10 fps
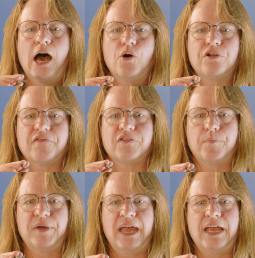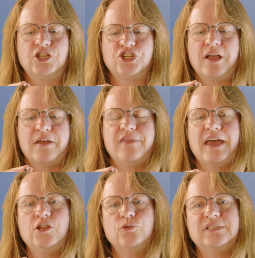out of the page,
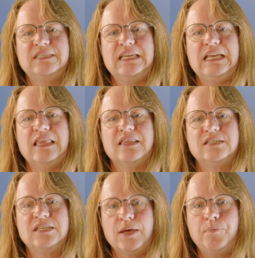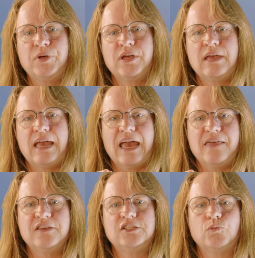then you see the tip,
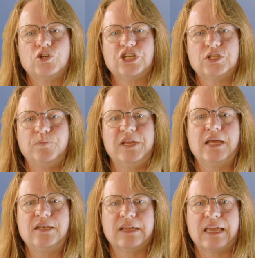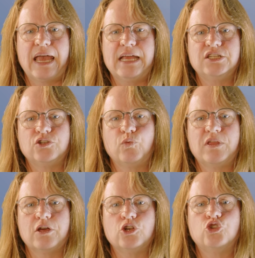and this would just be indicated with a